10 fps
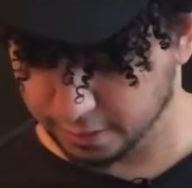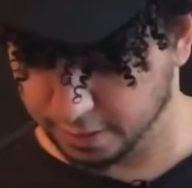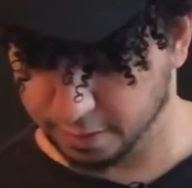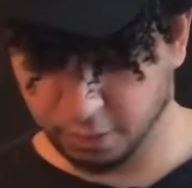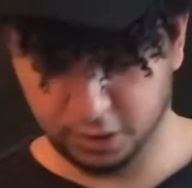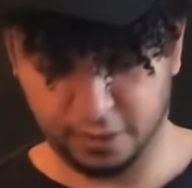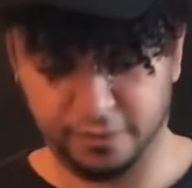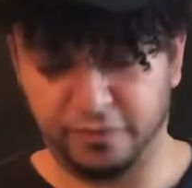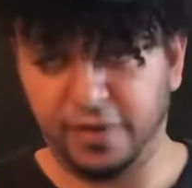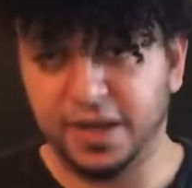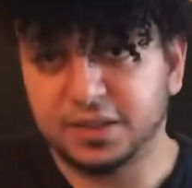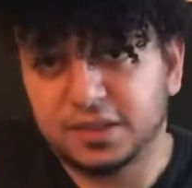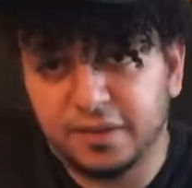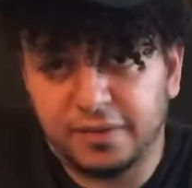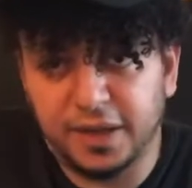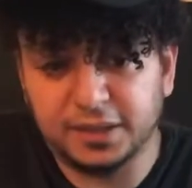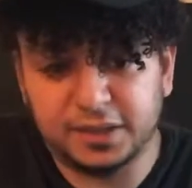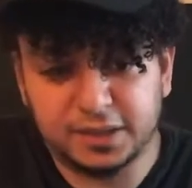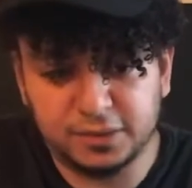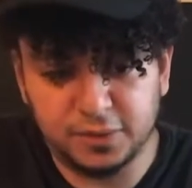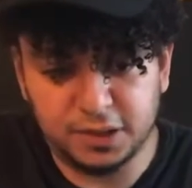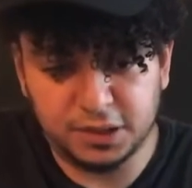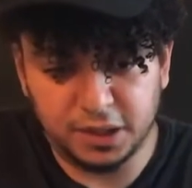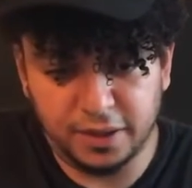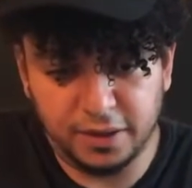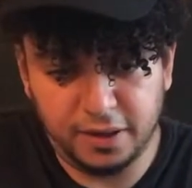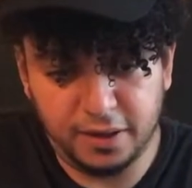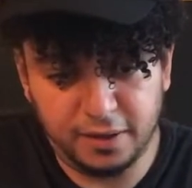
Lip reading: put them face to face with each other.